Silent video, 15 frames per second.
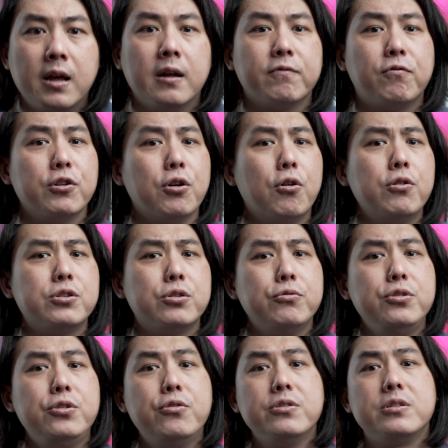For those who
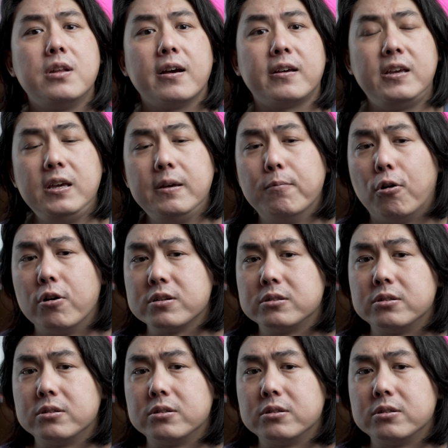use their keyboards